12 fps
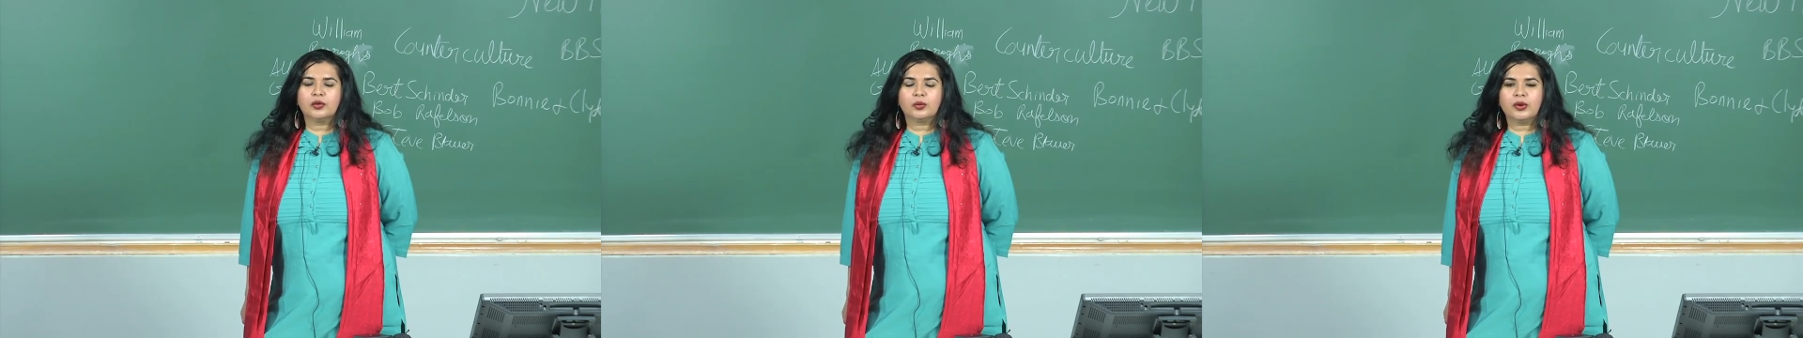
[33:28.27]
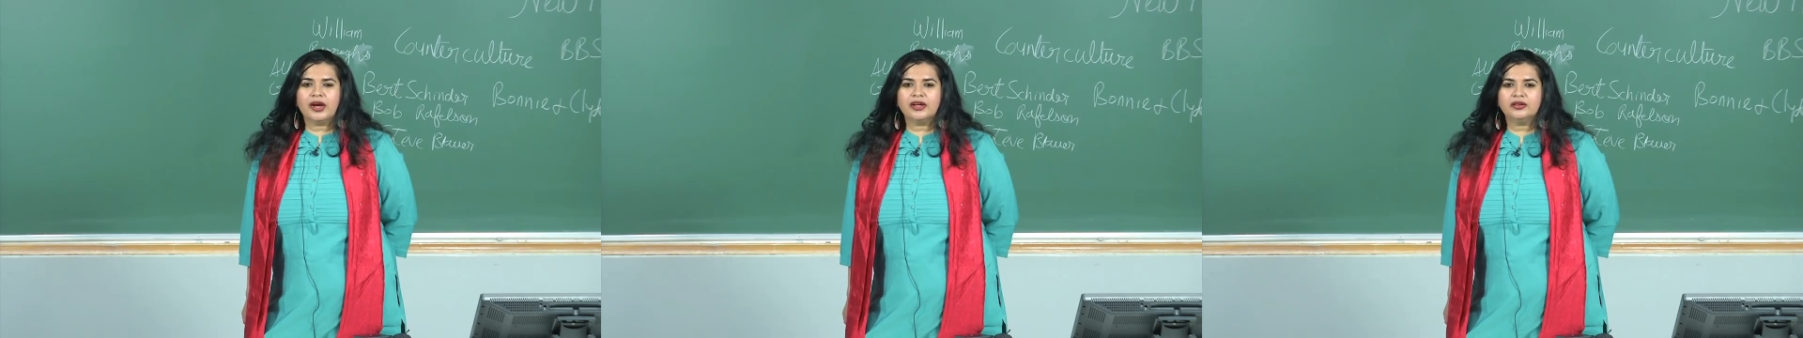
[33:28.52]

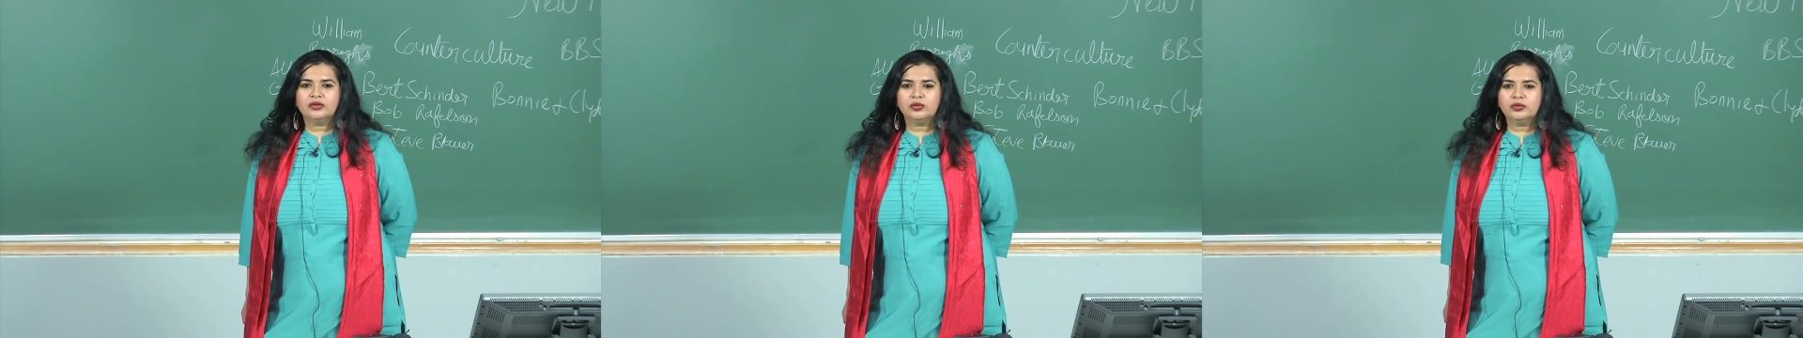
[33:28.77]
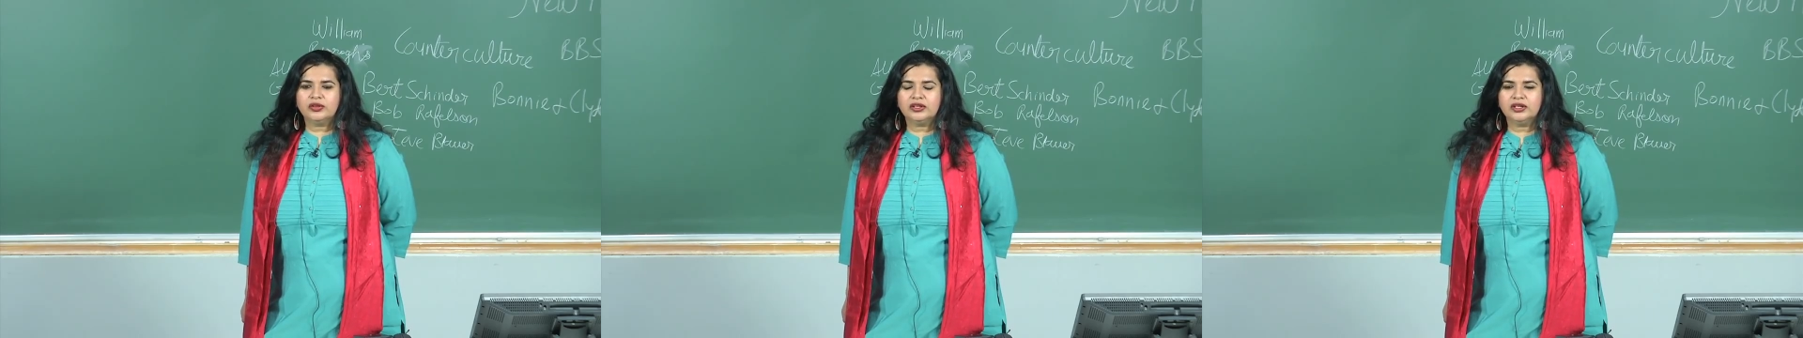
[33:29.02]
Why do
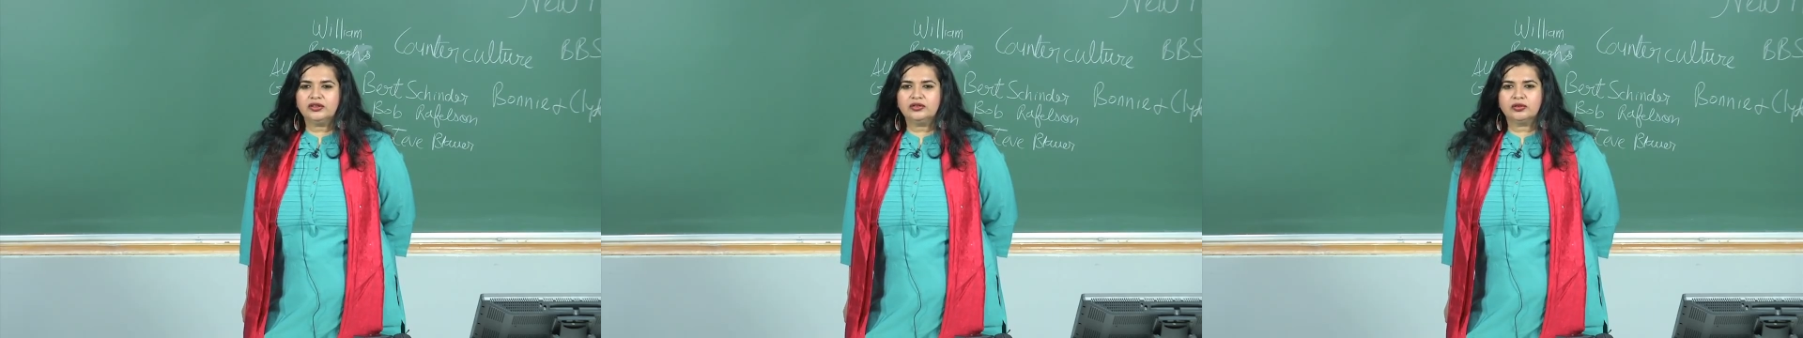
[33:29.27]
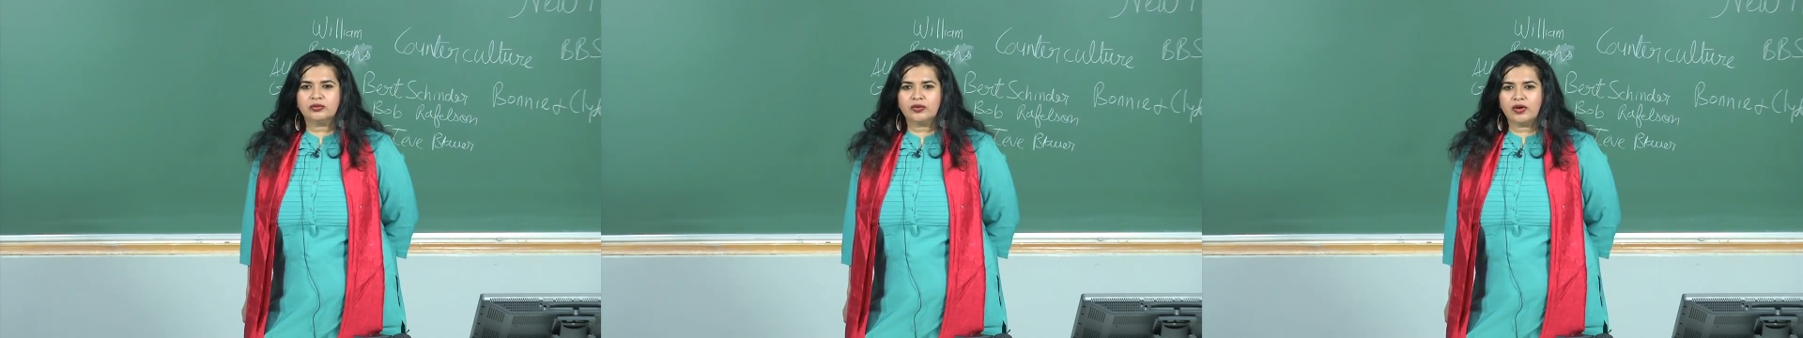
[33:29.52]
we need
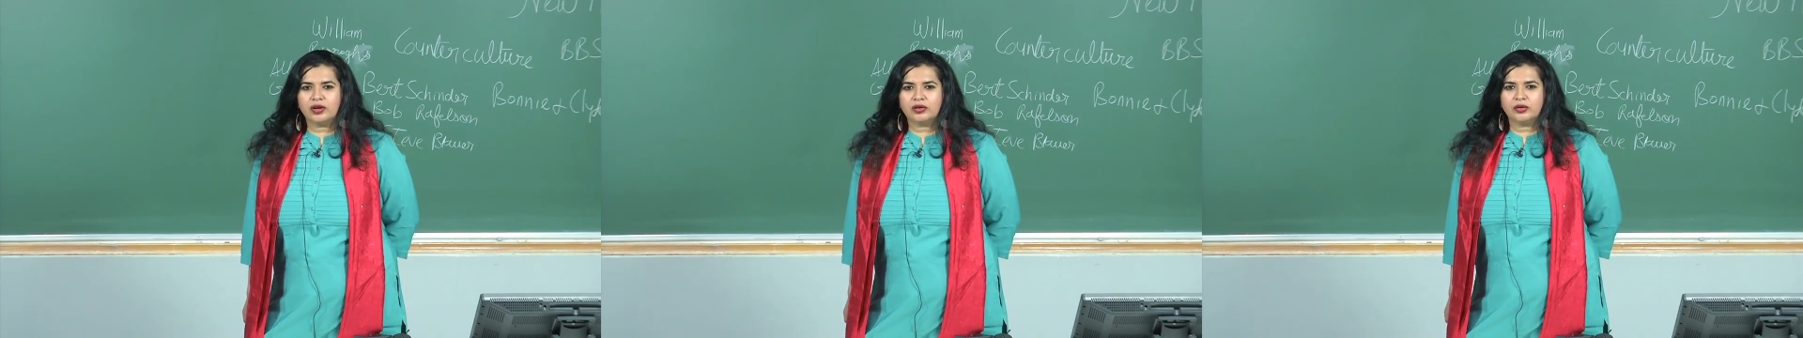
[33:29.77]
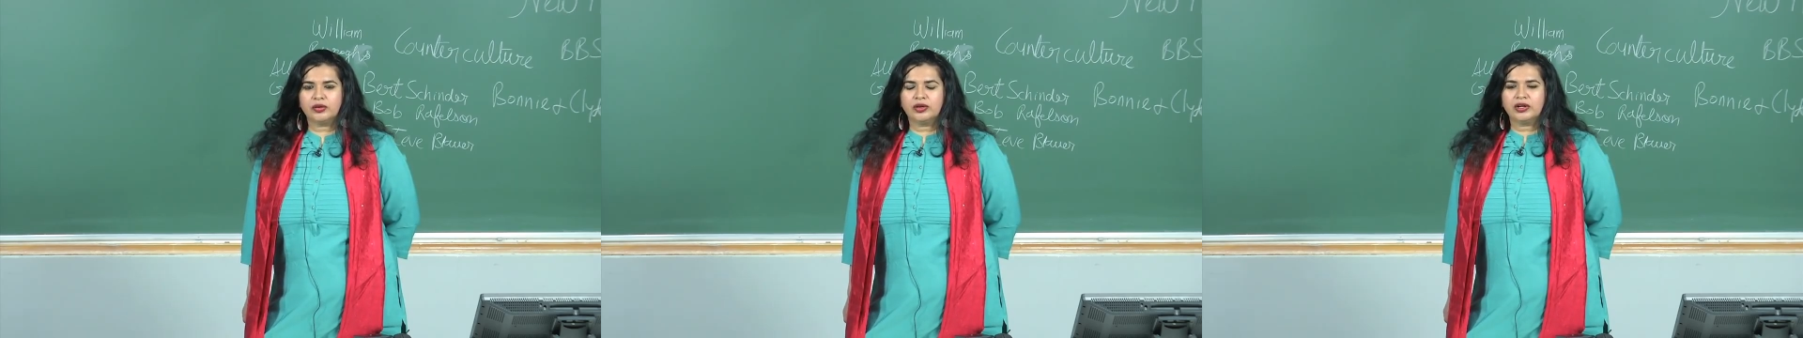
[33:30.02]
to
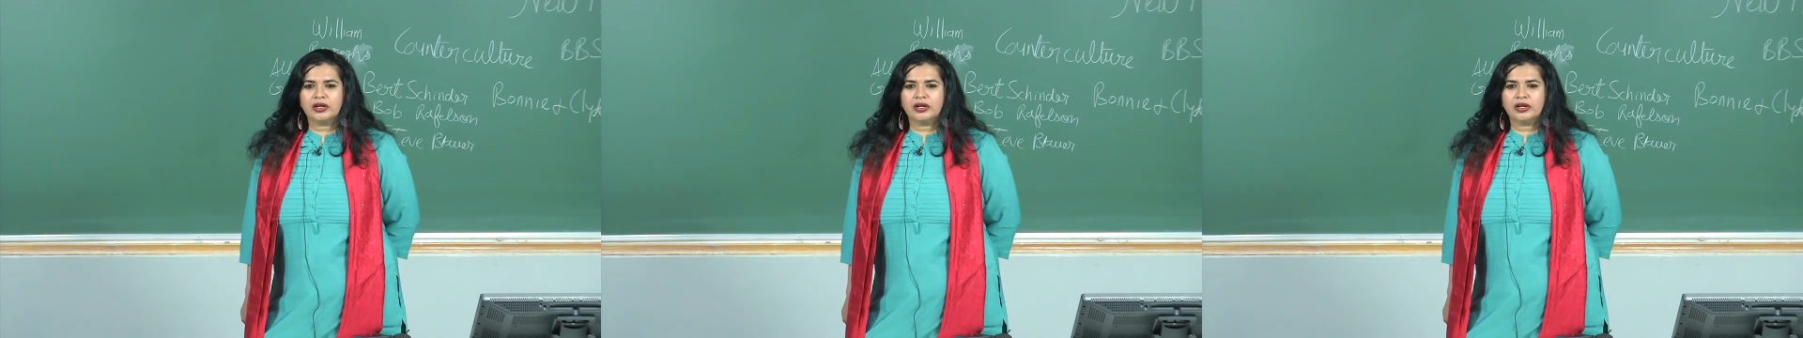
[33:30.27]
follow